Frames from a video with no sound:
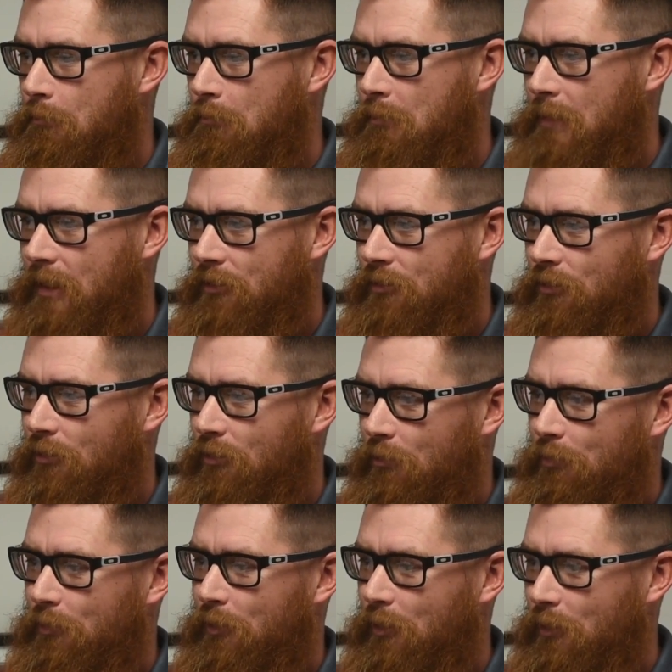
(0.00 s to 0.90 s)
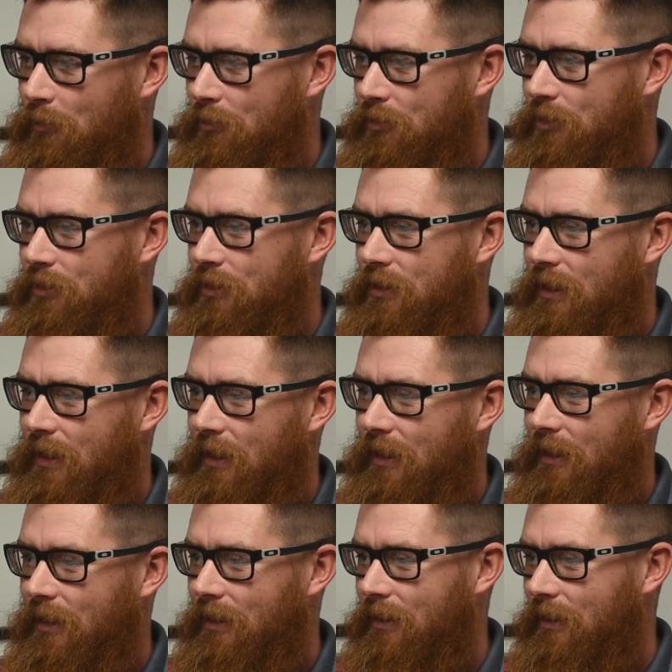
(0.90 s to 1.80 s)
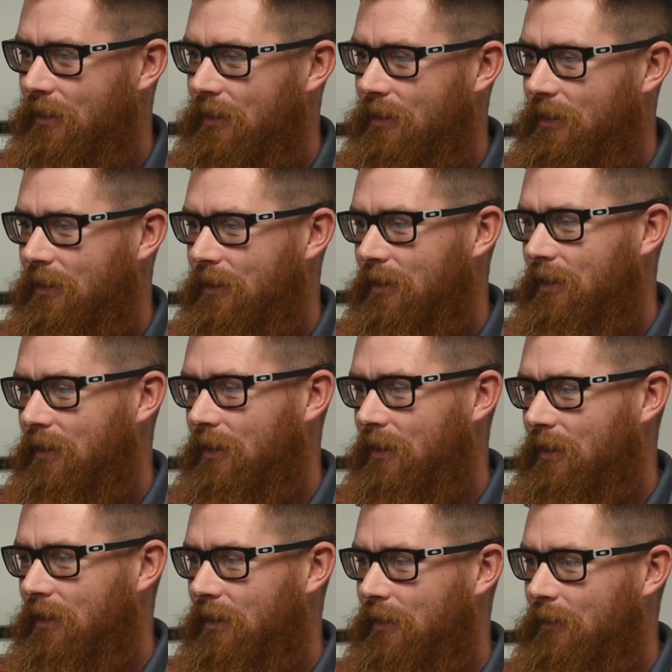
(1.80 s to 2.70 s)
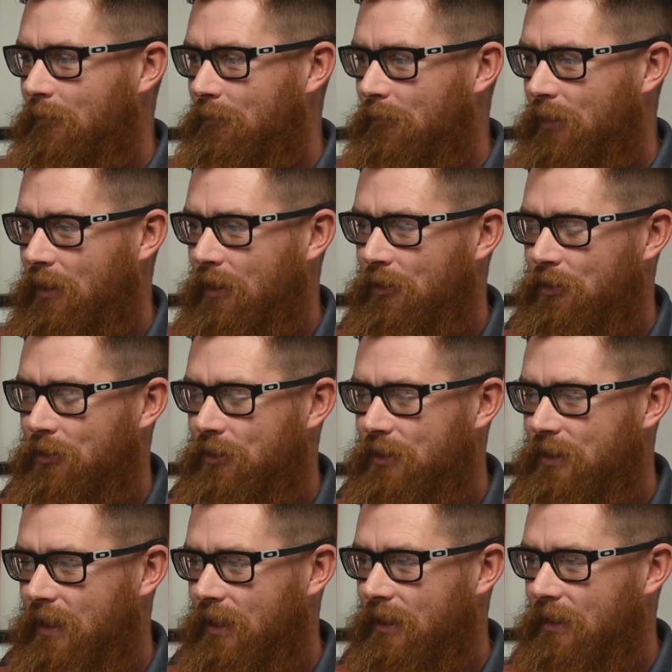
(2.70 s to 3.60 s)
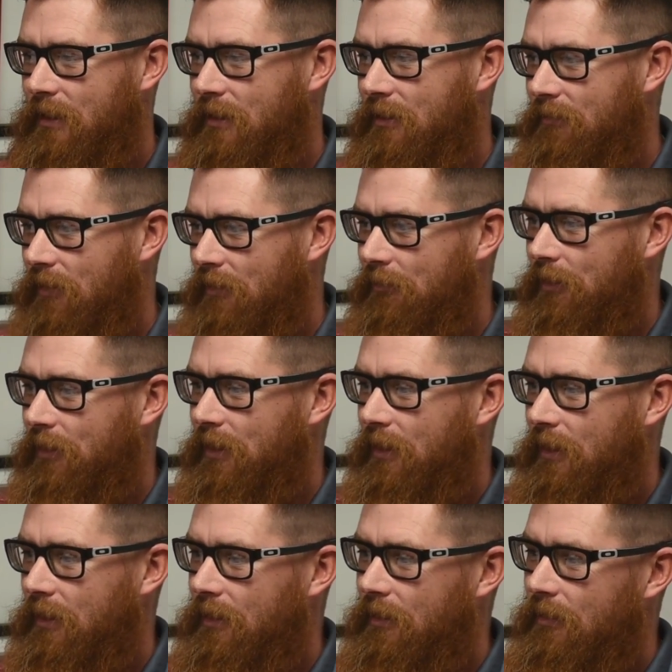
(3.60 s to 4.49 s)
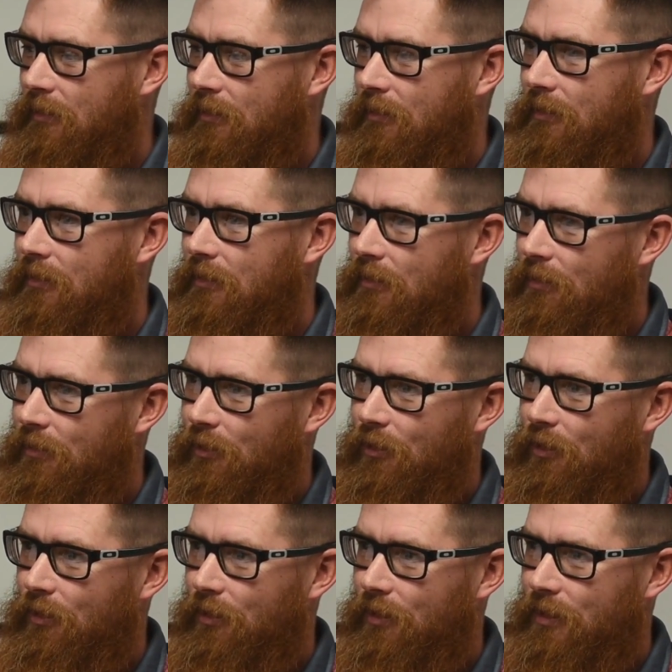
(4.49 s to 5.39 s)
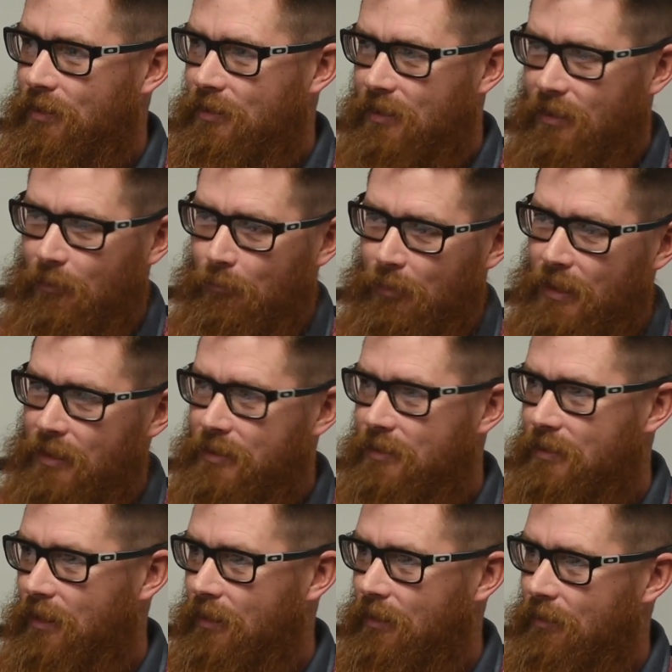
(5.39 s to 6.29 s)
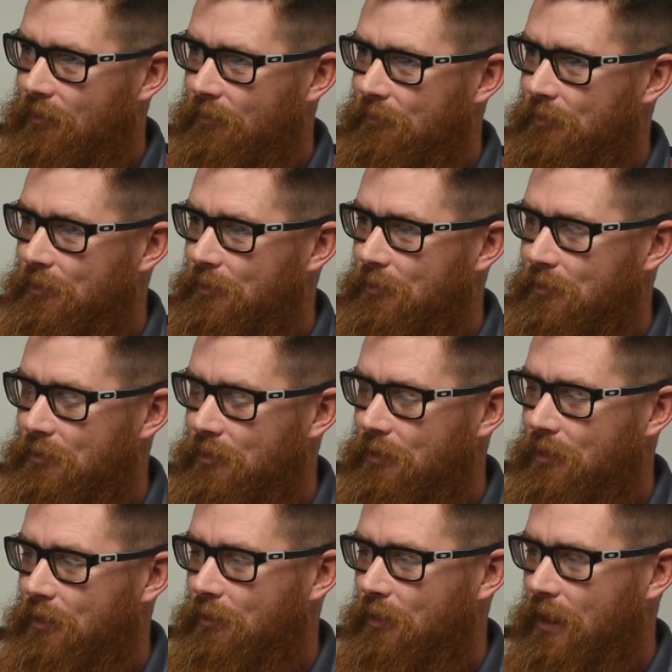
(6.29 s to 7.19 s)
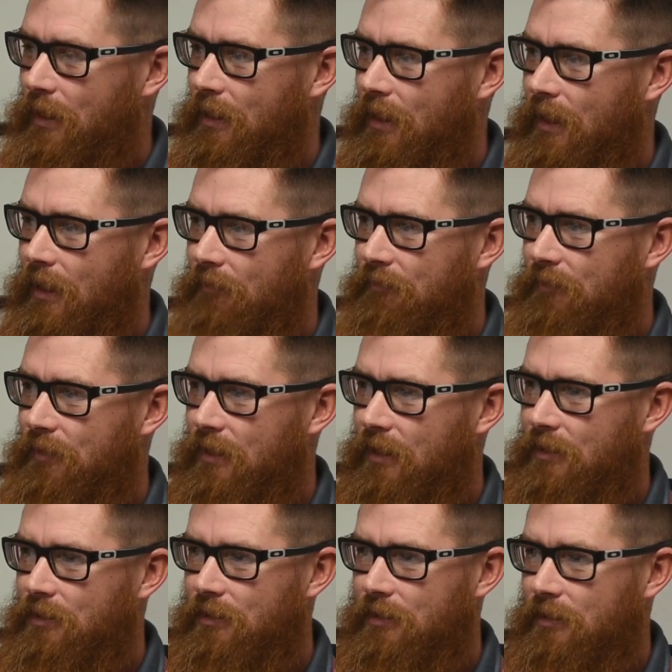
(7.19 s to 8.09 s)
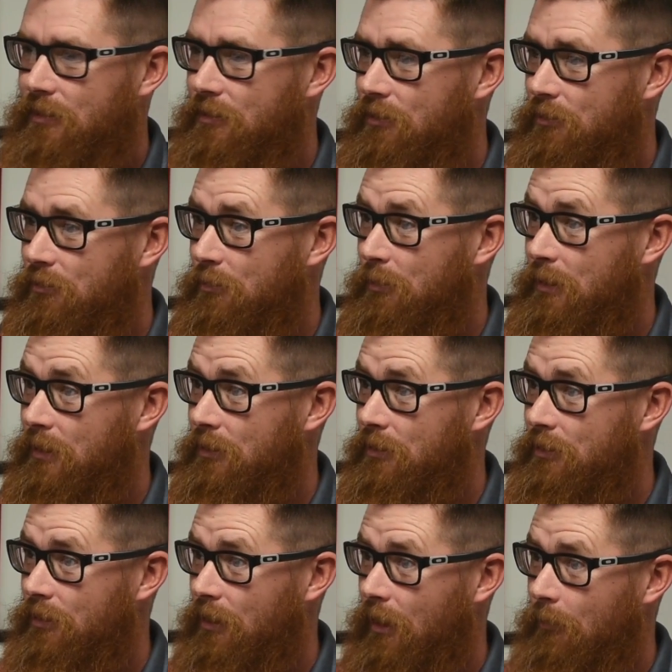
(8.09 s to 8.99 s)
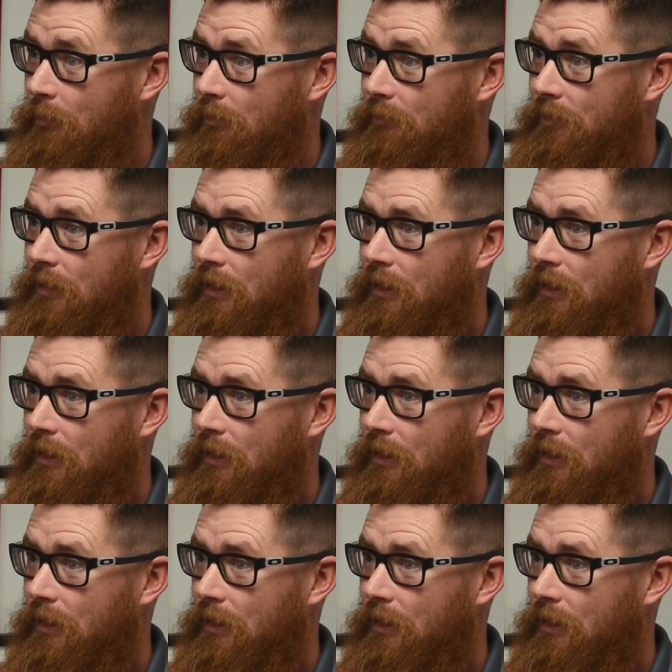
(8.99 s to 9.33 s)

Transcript: Mental approach and understanding of everything on the second base side of the field. I feel like she does a tremendous job